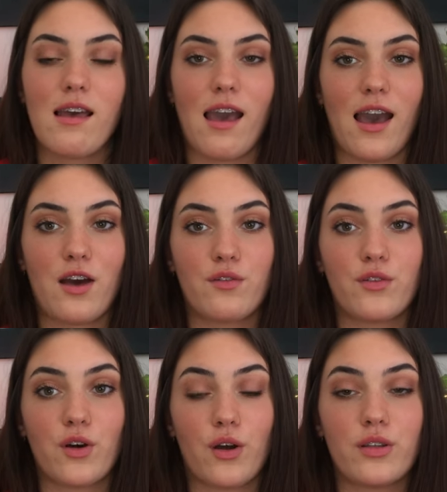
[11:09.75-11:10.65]
have
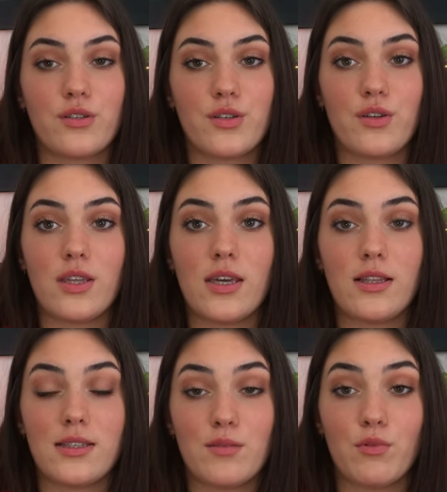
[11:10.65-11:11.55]
gone to the
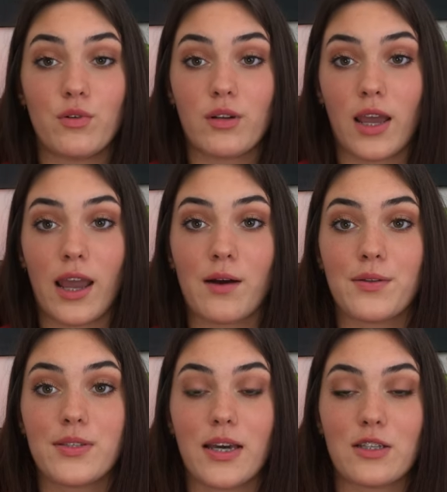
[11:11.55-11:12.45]
Lizzie Borden
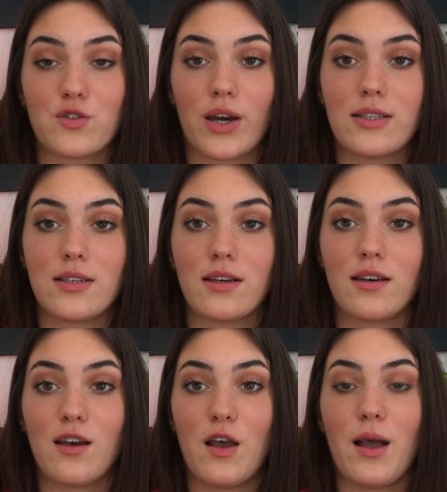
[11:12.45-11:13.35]
house and tried to
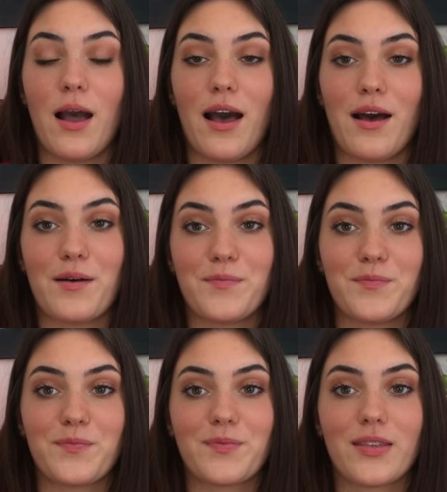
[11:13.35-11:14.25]
um,